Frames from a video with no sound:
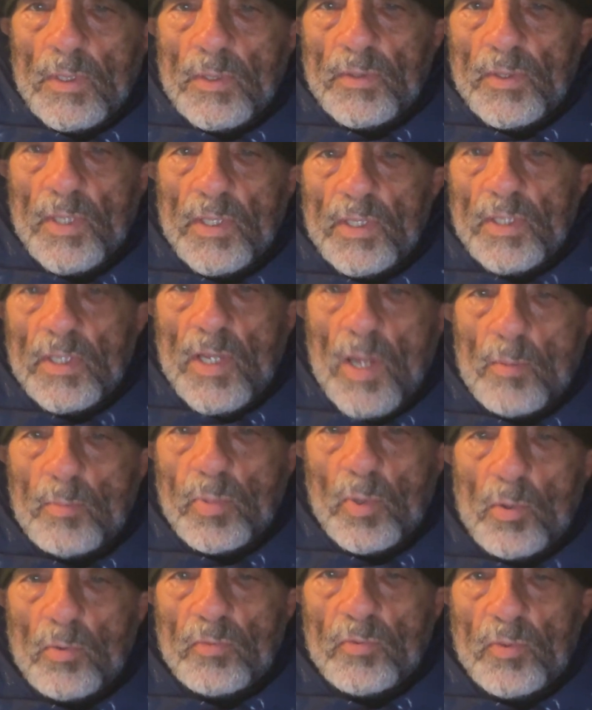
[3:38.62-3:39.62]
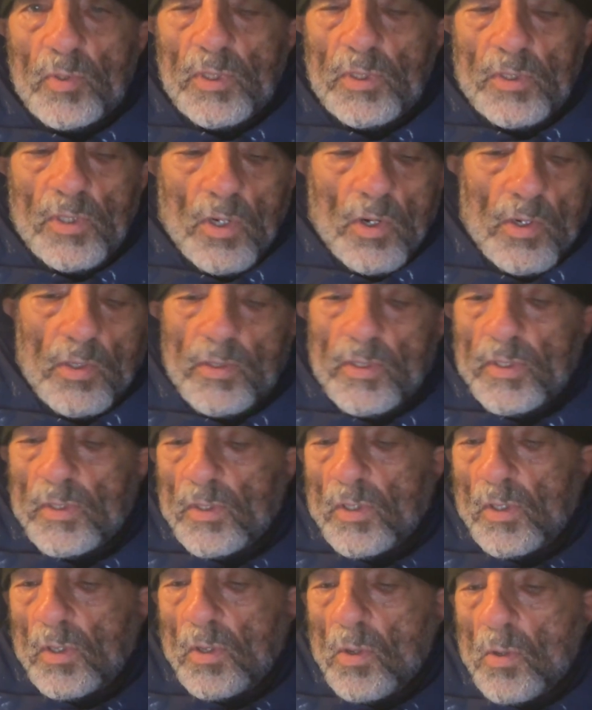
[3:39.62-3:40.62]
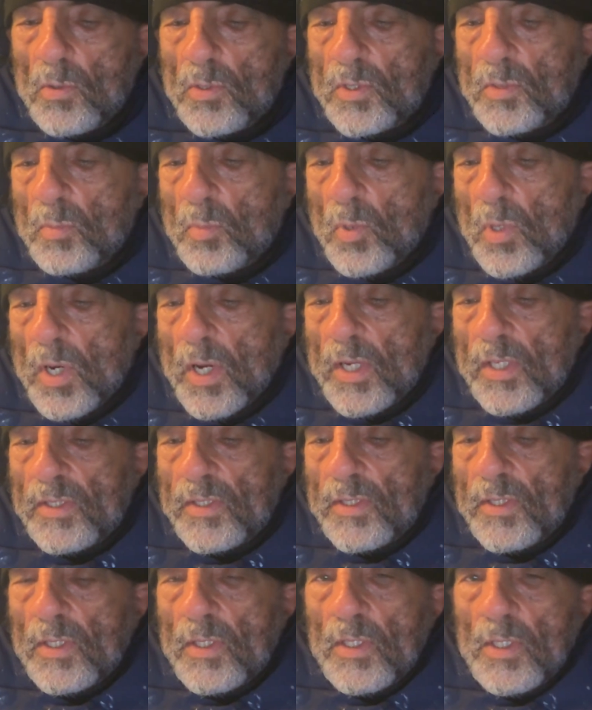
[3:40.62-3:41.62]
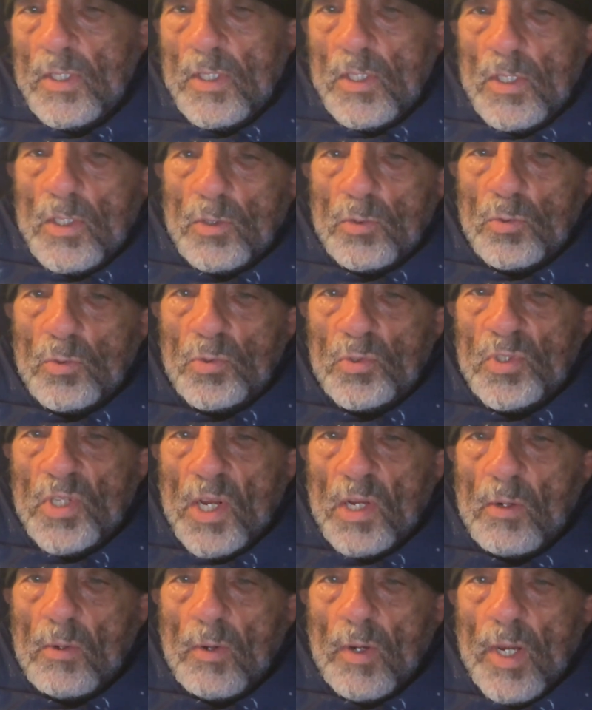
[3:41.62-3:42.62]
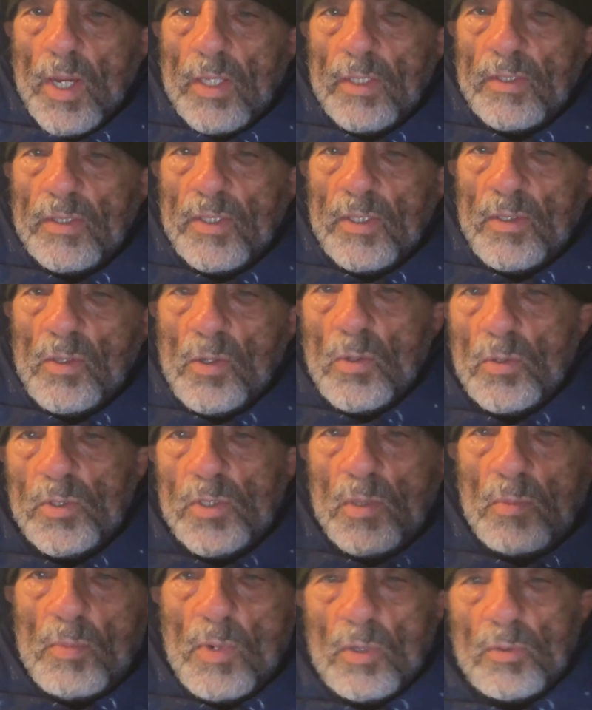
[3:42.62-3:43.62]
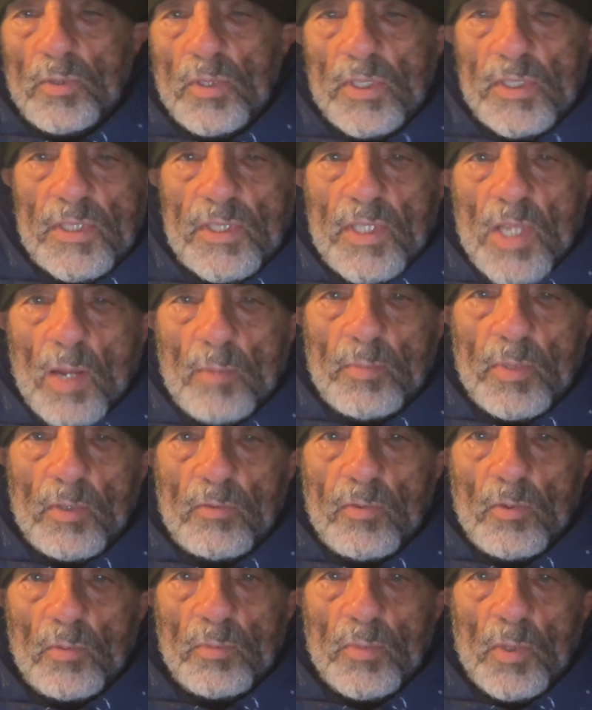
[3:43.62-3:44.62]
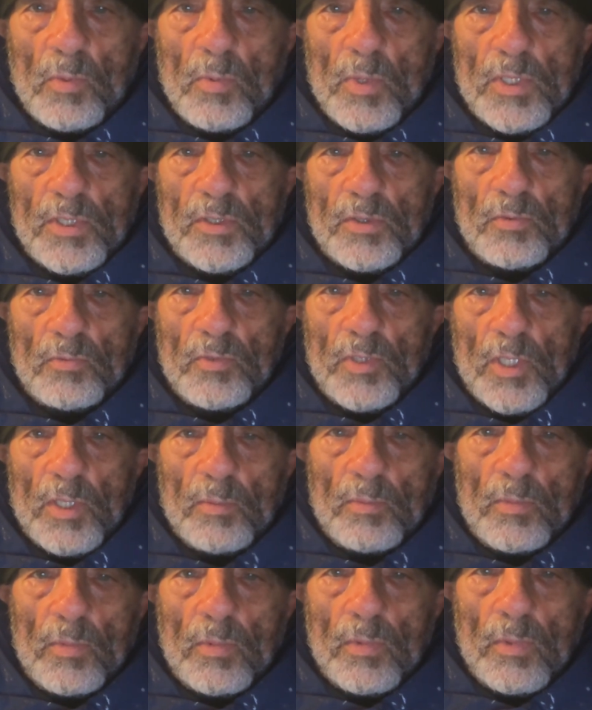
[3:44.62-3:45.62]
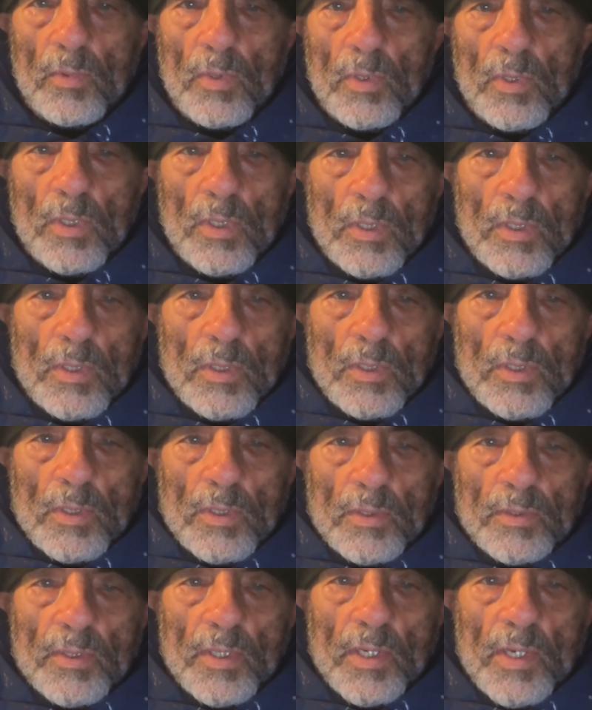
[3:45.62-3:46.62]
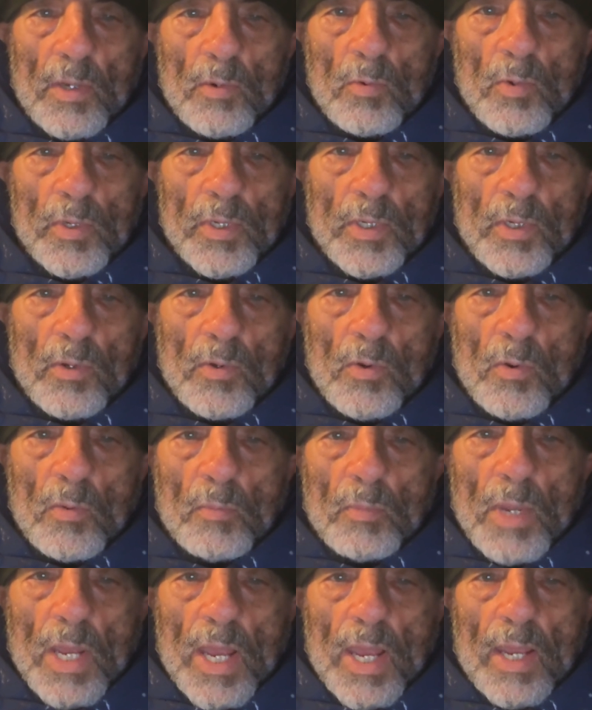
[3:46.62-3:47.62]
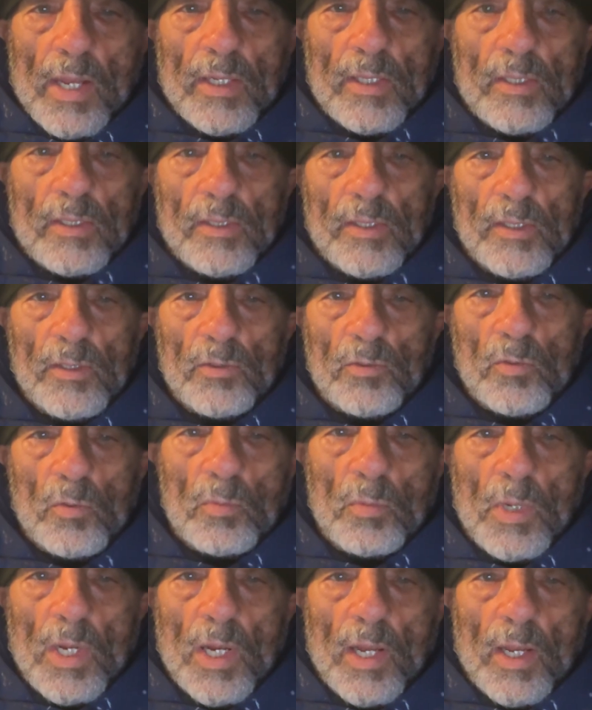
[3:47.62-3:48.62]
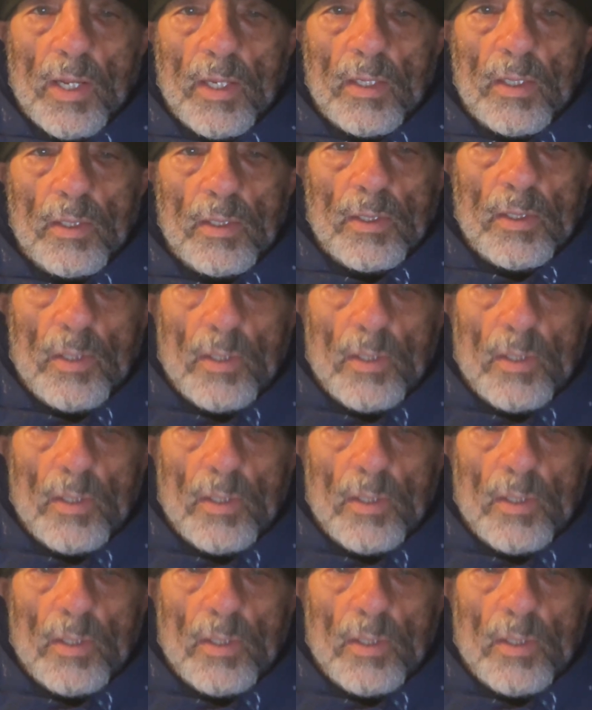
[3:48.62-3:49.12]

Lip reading: then a couple of return and close brace to segregate the notes about this topic from the rest of them. Then I want to go back into my